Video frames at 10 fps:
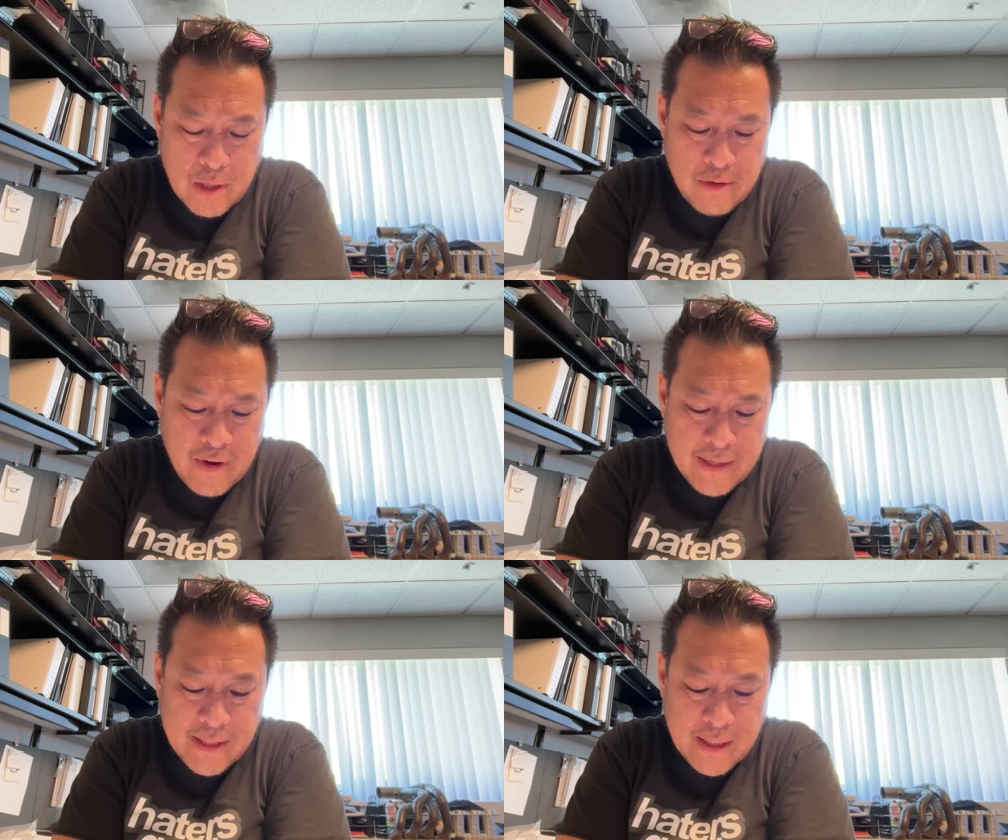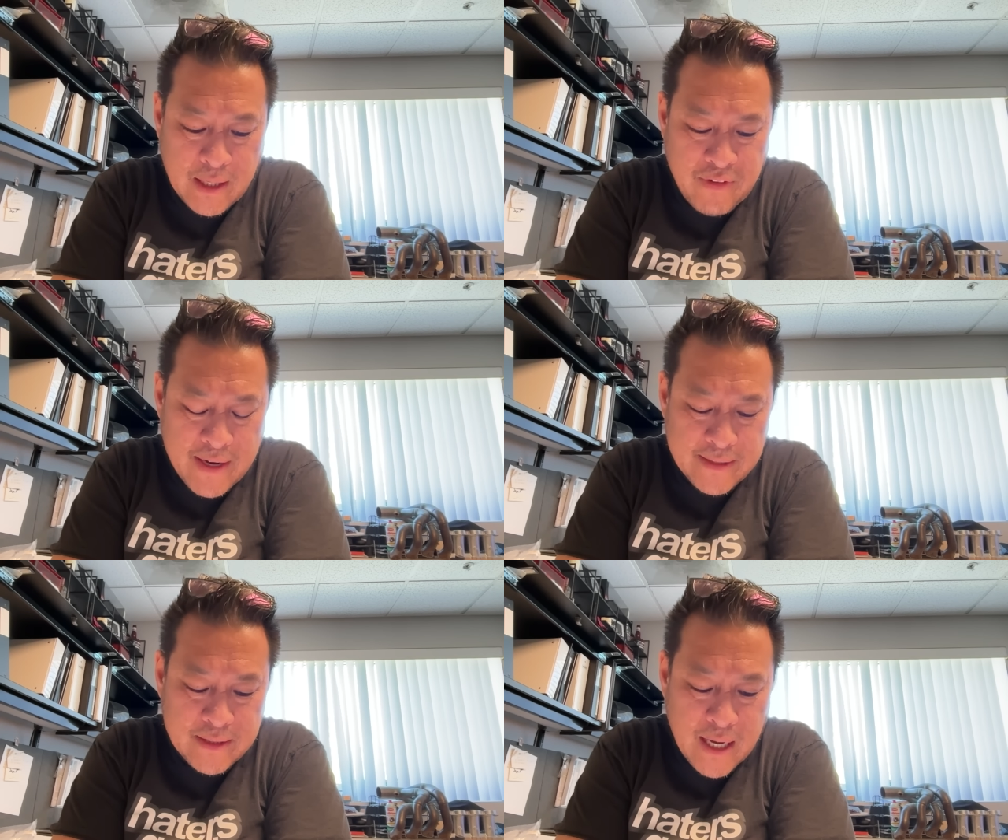if
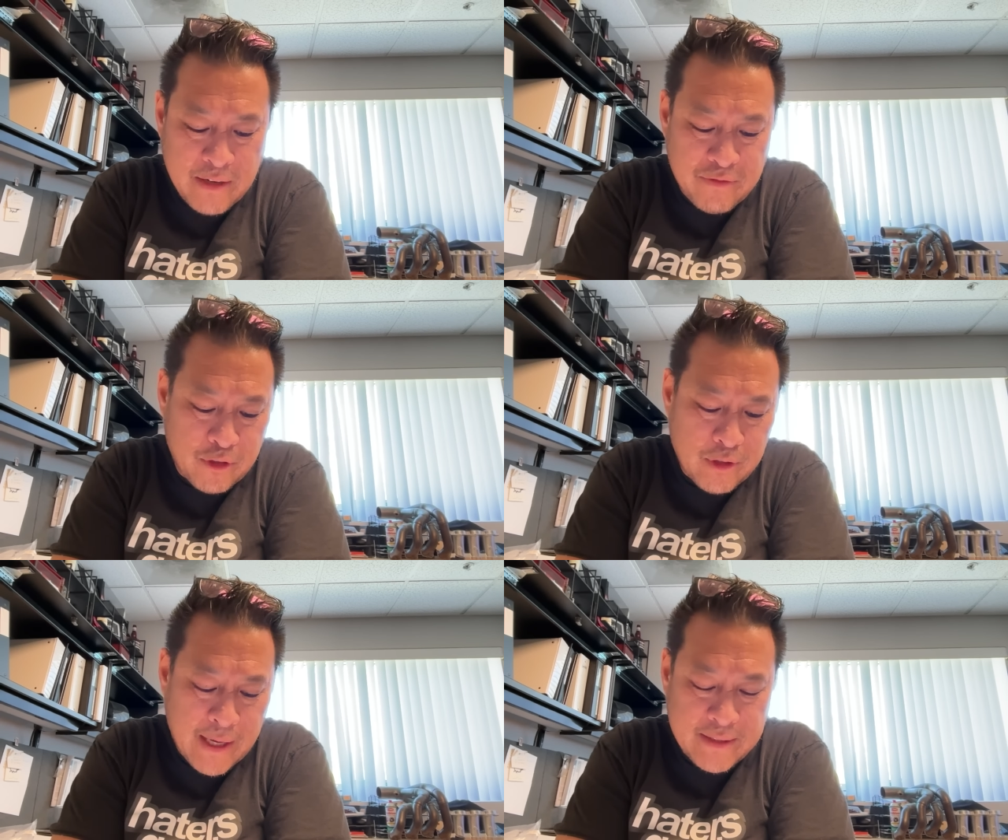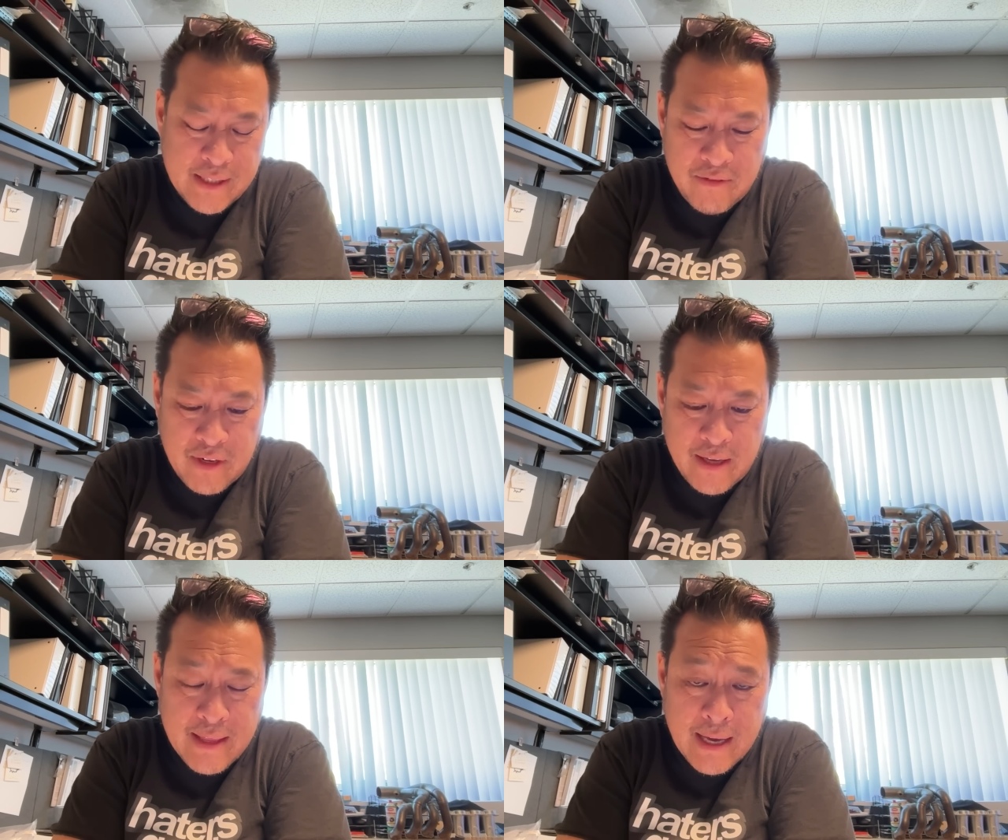I design it for like
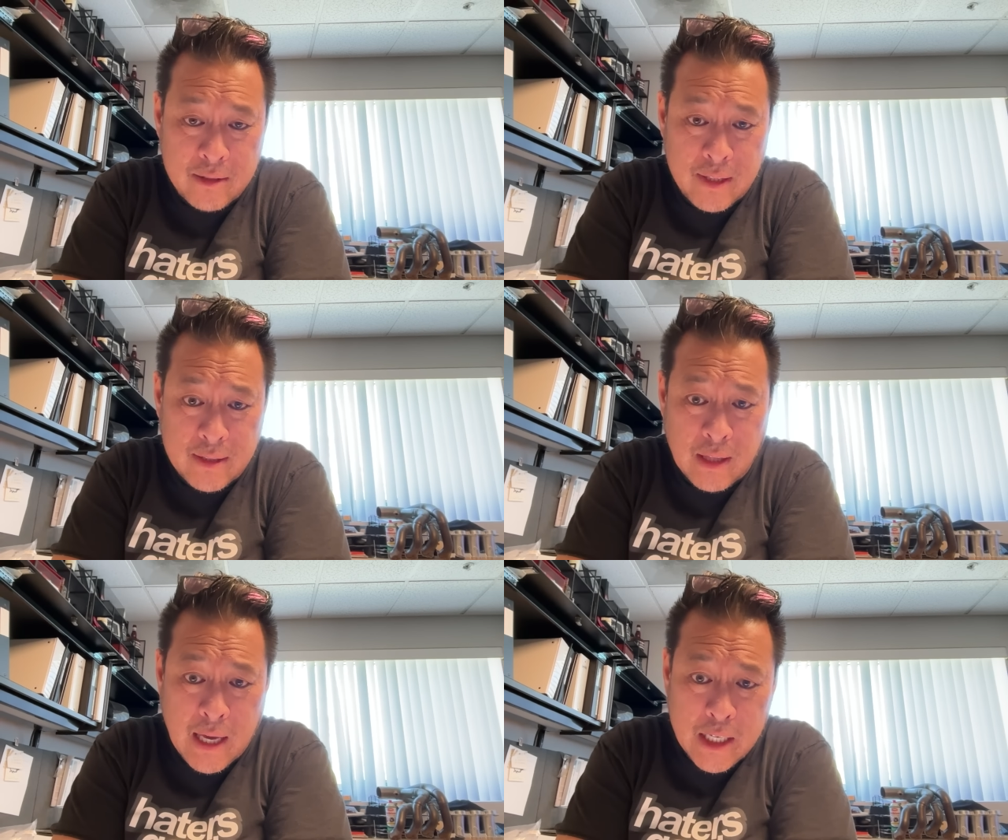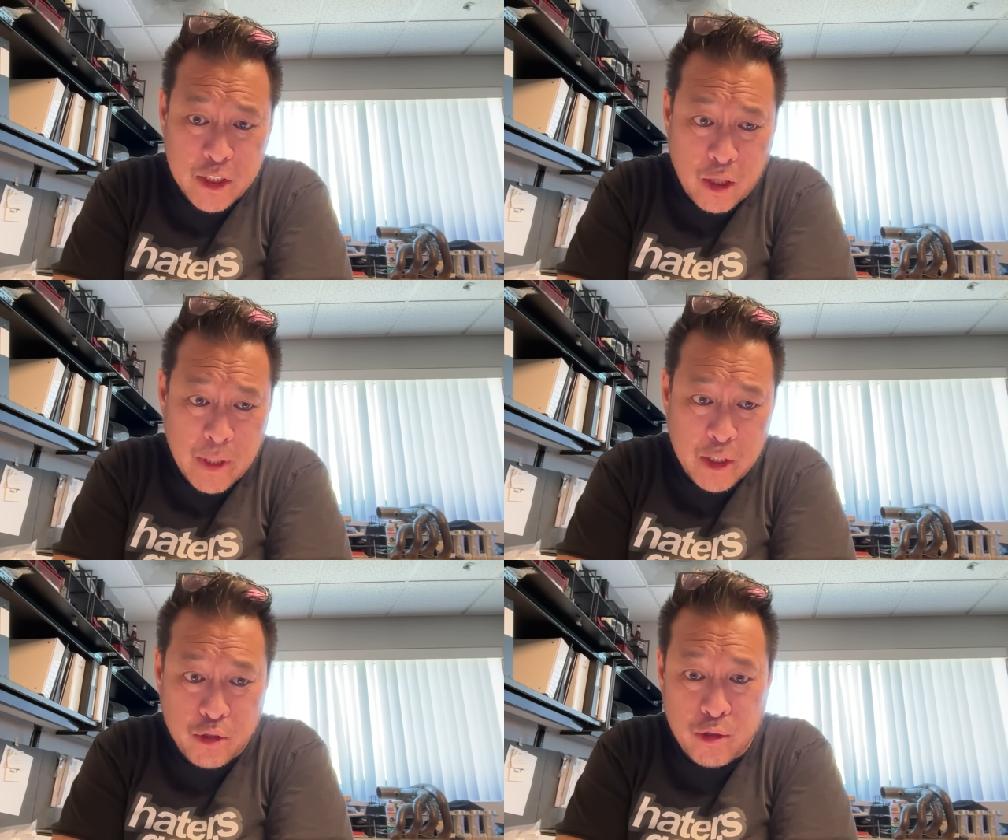7, 8 thousandths lash, I'll
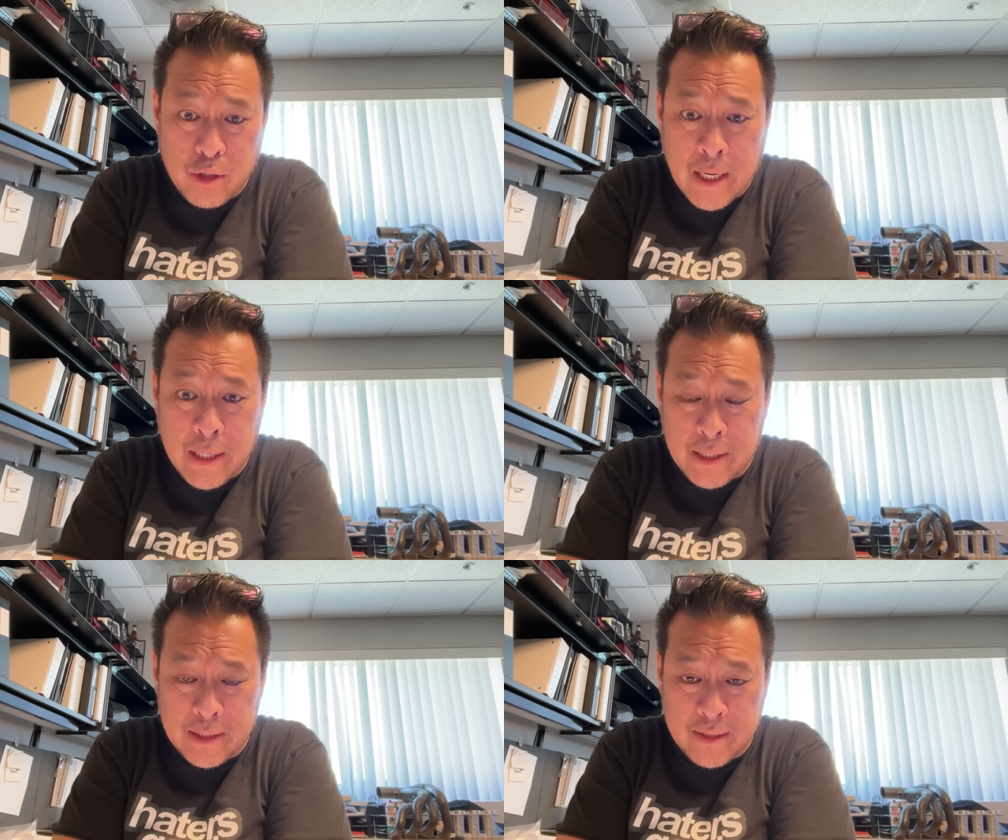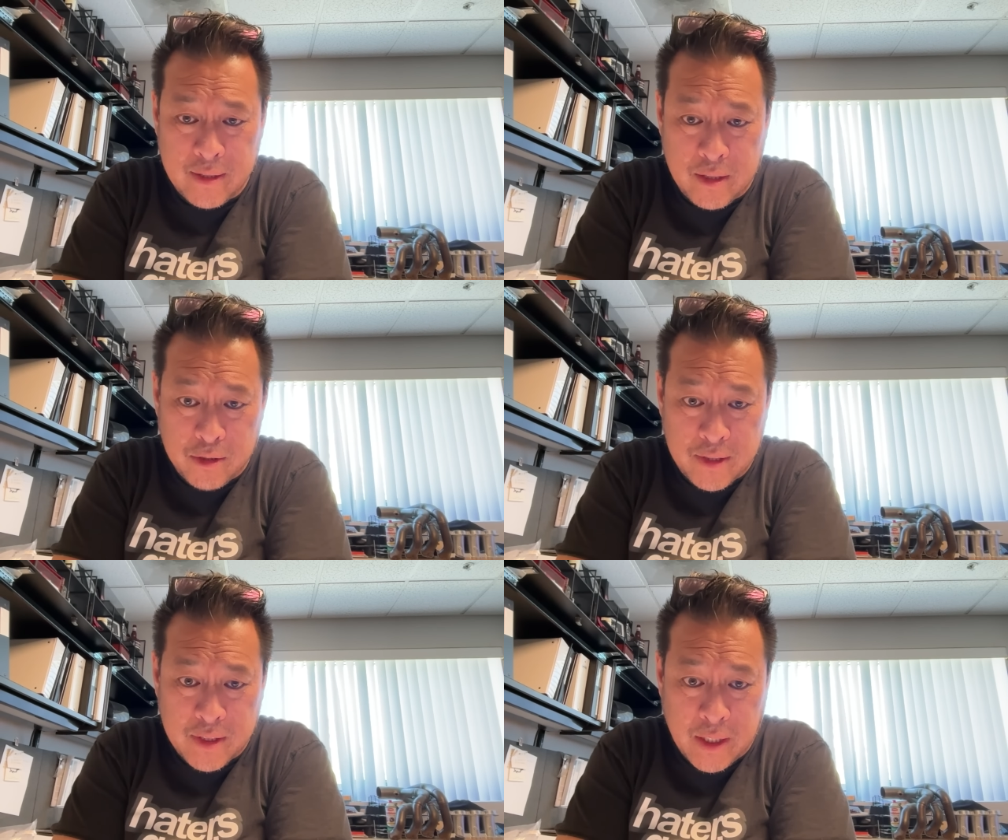make sure that it could
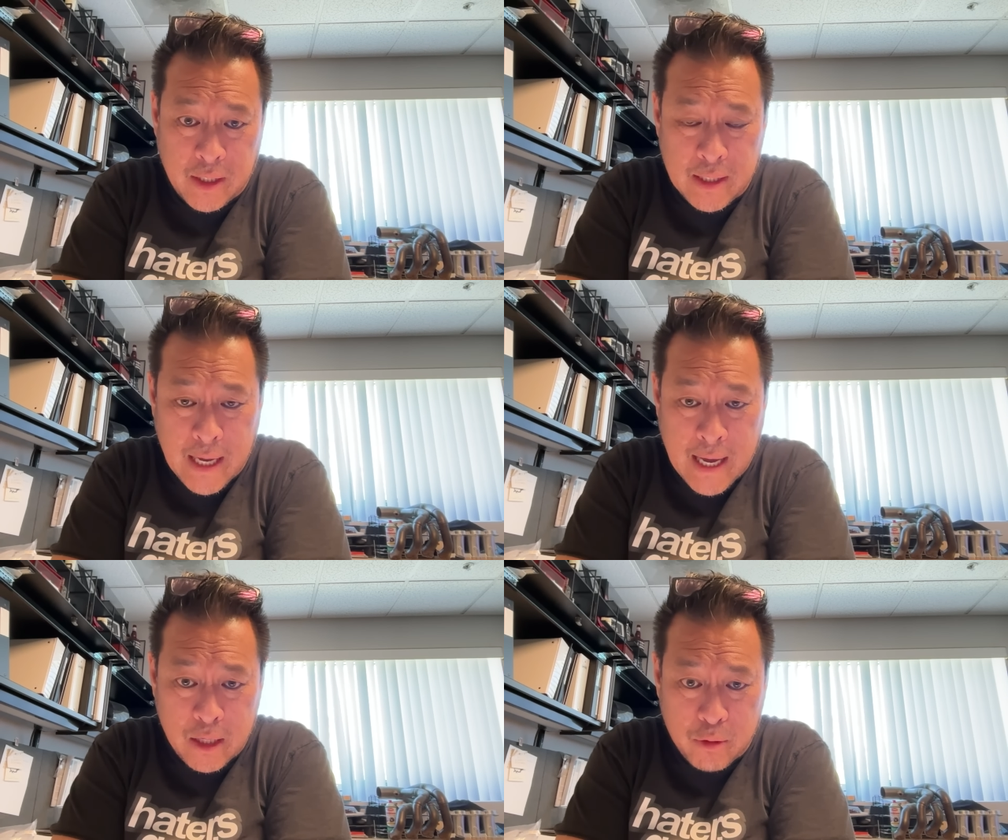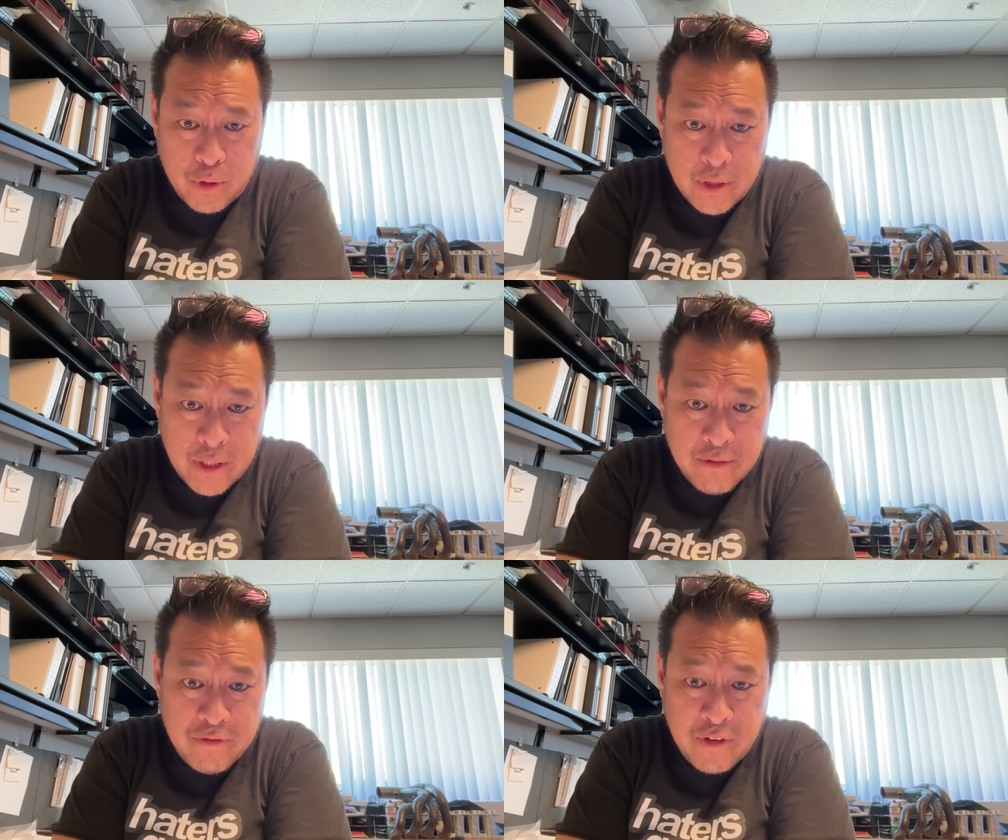still seat
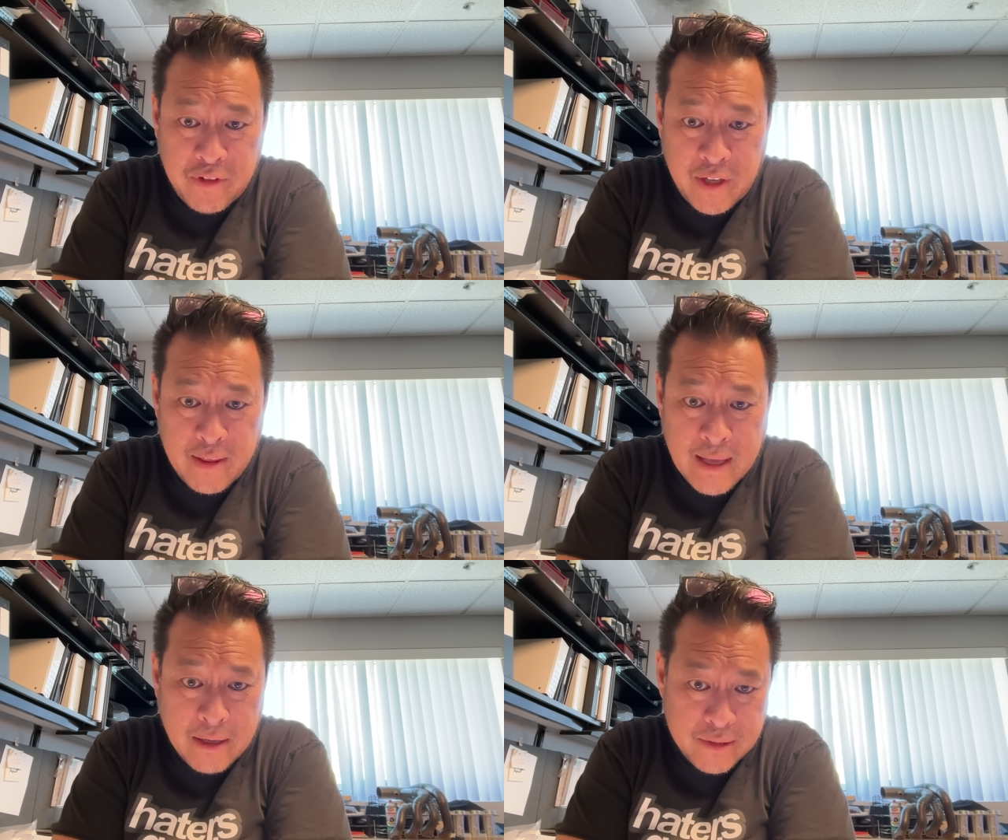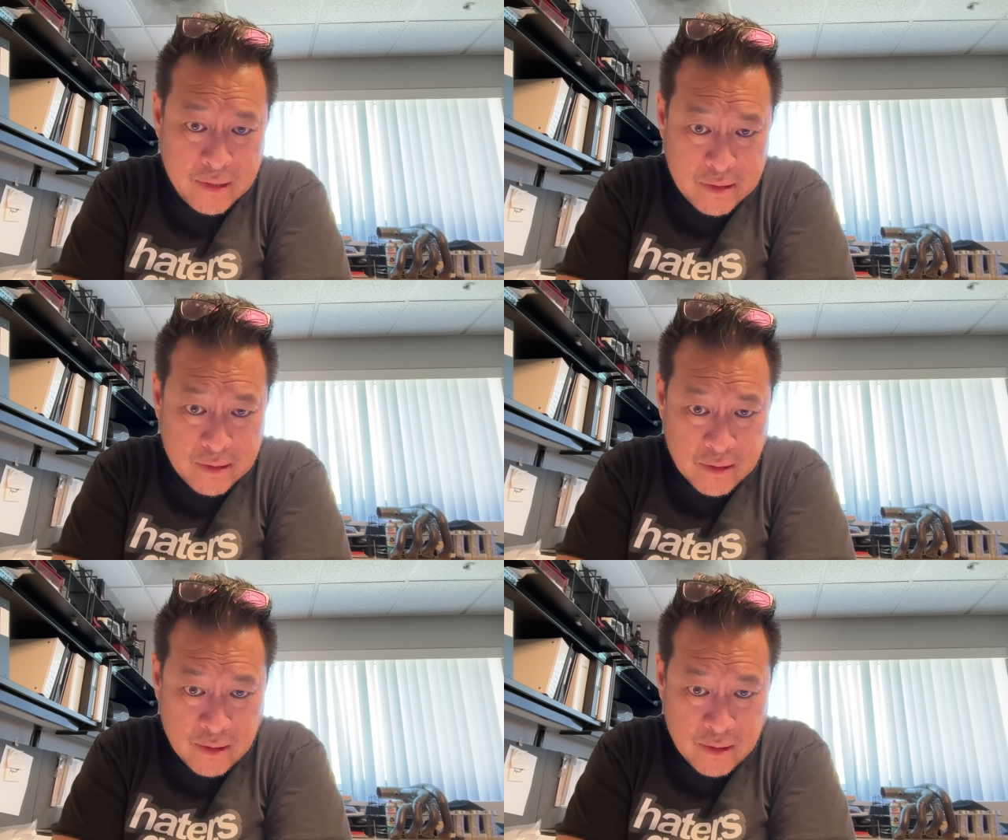adequately at 15 thousandths.